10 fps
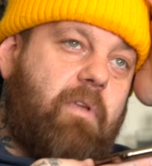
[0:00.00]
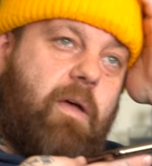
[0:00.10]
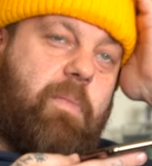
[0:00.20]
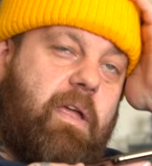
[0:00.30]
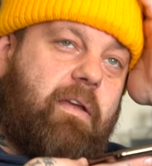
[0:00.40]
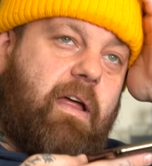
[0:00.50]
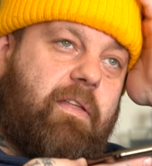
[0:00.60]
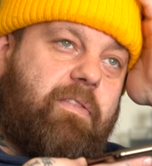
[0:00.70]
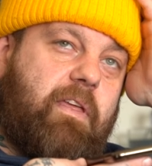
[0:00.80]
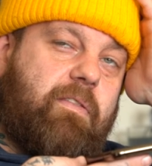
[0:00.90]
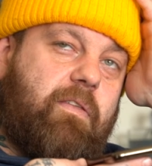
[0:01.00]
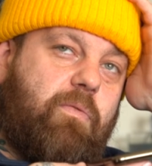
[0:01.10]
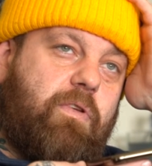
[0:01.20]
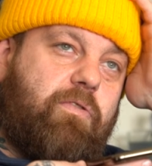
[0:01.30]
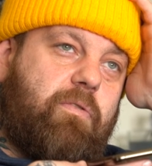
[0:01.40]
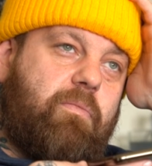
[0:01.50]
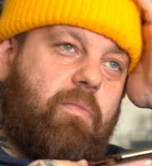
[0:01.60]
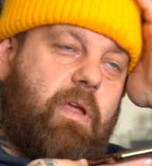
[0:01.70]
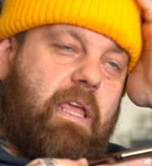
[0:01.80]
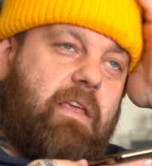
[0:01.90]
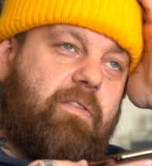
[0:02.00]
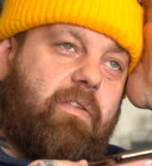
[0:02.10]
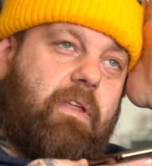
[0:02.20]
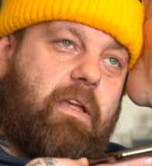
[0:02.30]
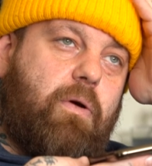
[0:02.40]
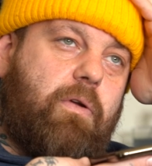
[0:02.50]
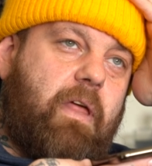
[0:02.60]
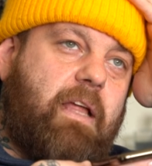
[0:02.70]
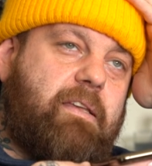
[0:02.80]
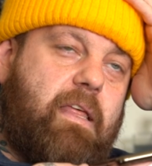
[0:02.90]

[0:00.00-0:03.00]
I mean, I think that we should easily go to like